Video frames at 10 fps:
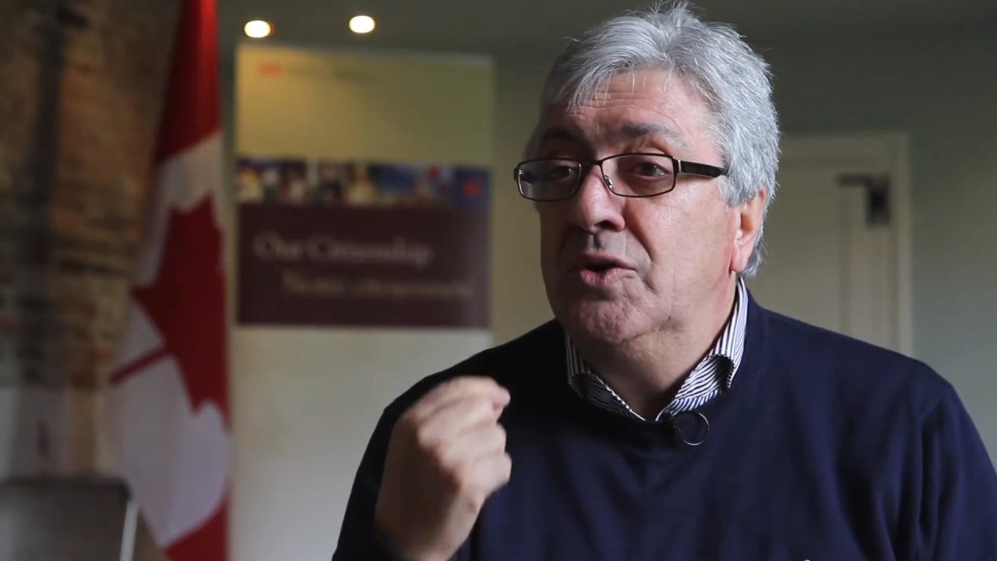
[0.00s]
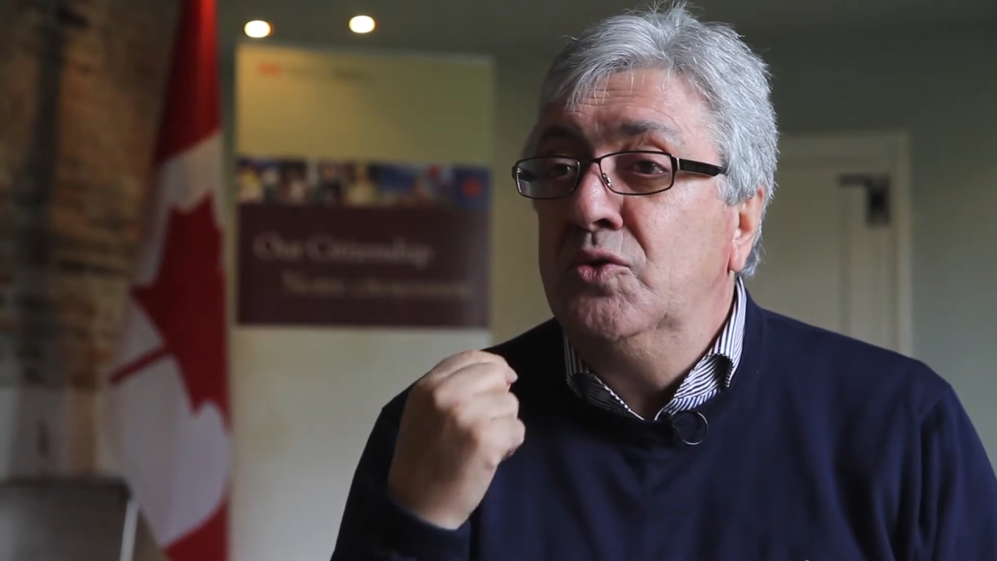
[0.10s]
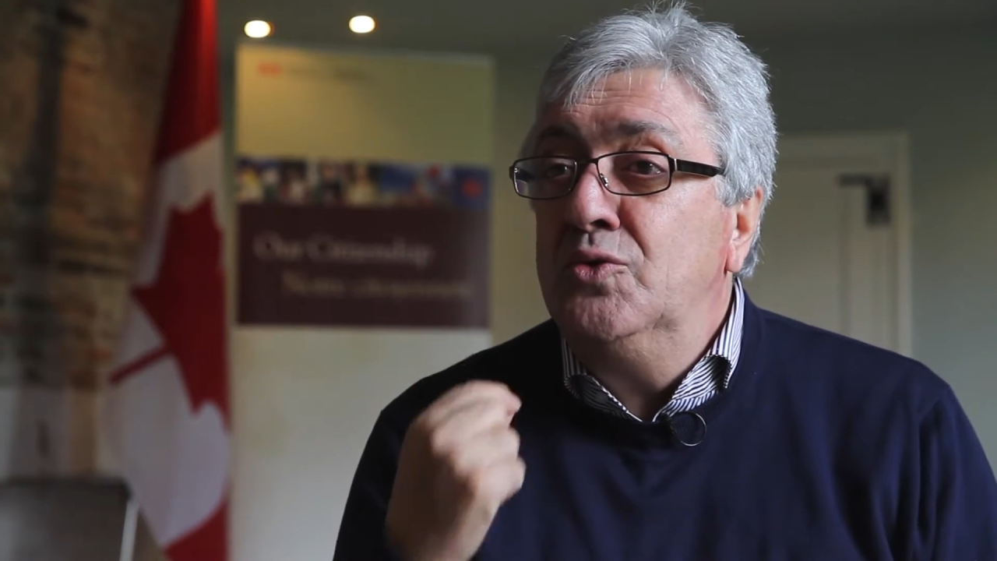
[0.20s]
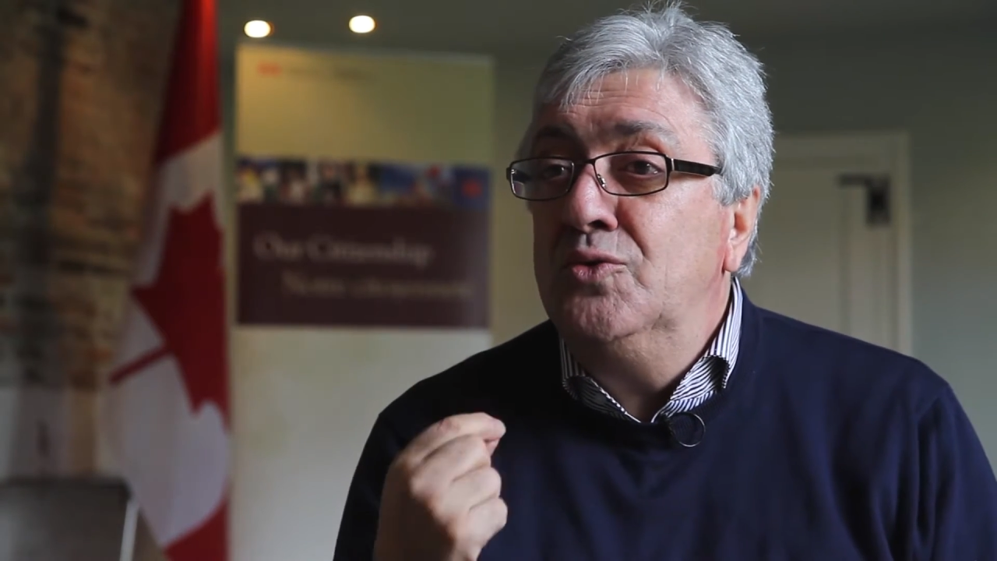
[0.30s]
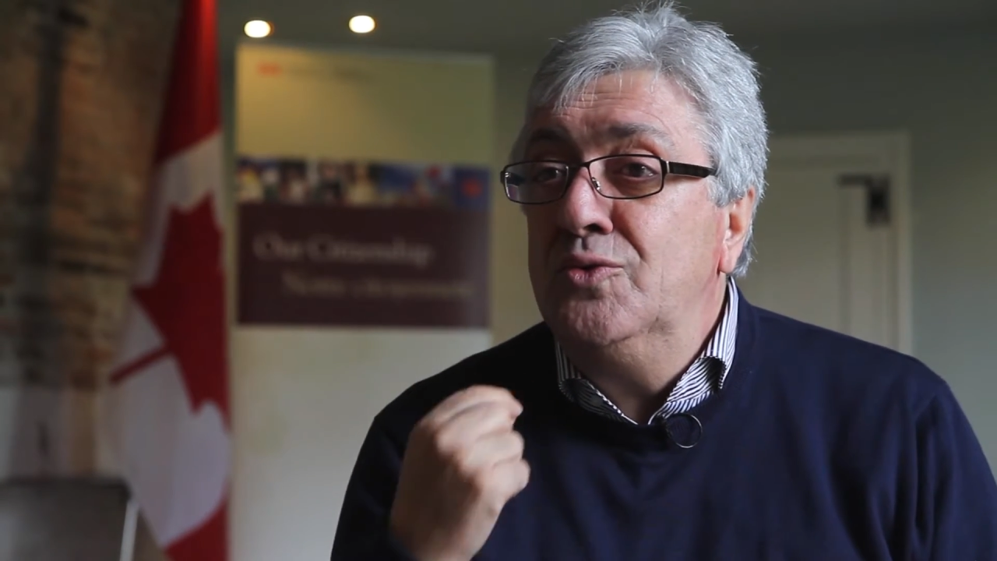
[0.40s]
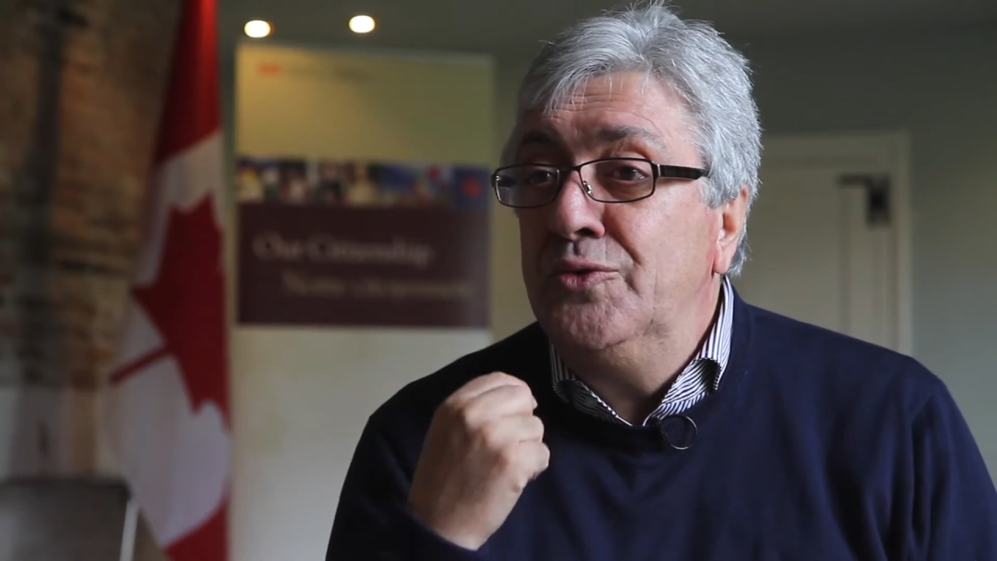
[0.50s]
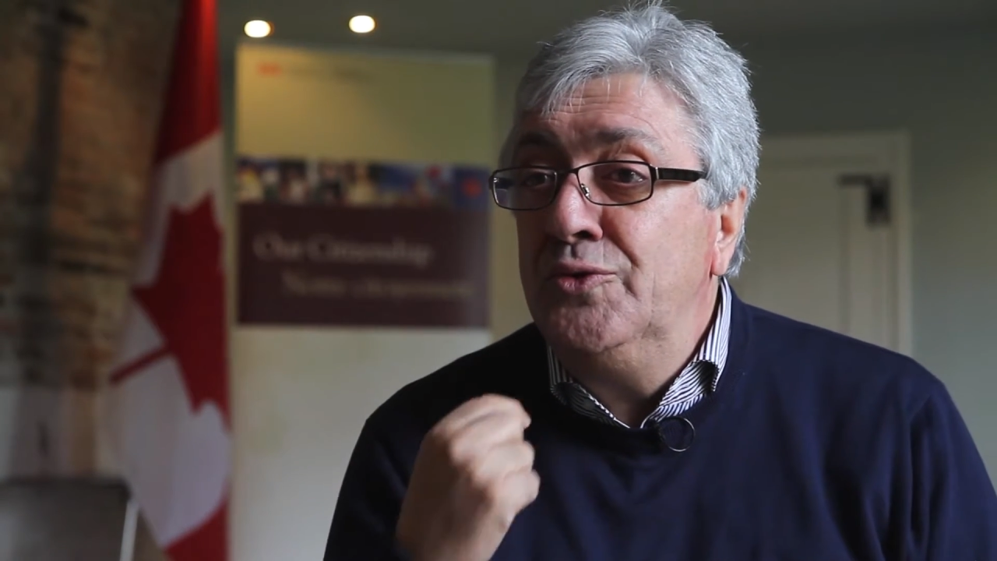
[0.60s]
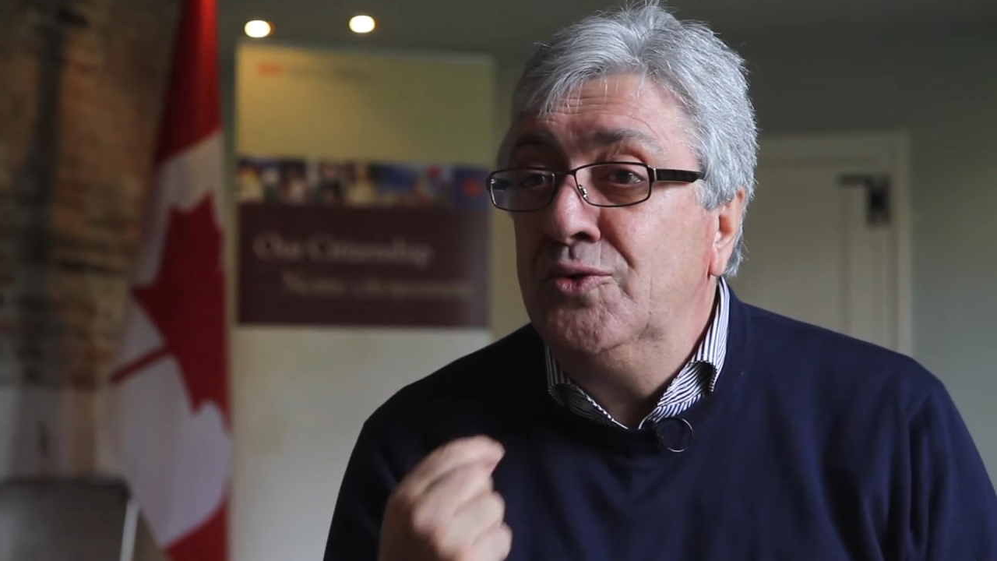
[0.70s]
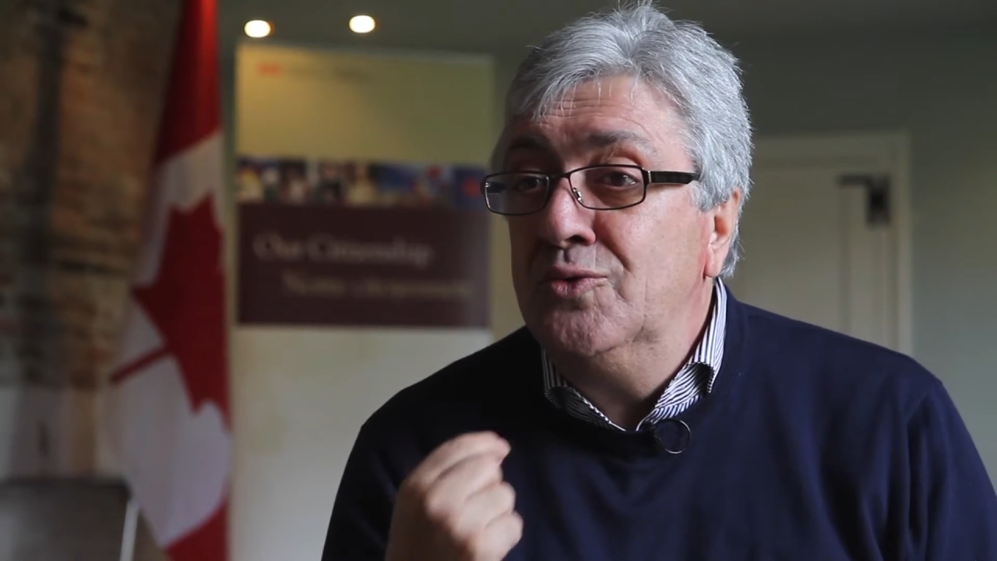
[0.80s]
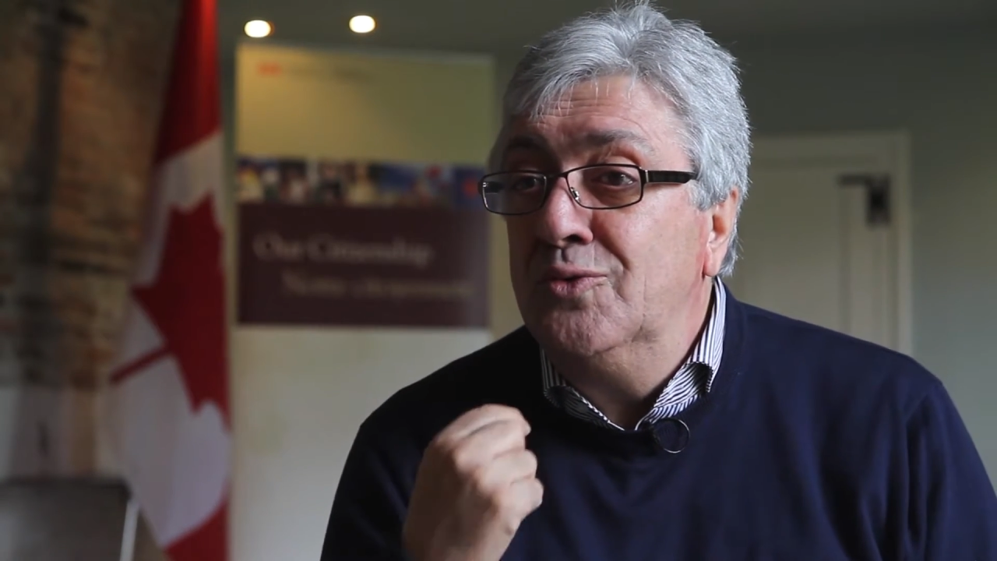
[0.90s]
who
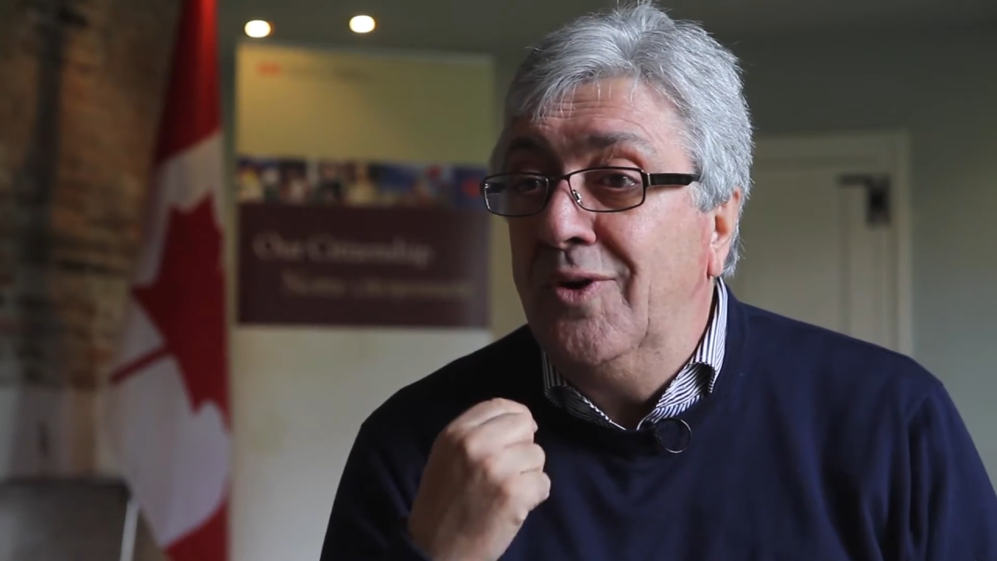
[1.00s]
you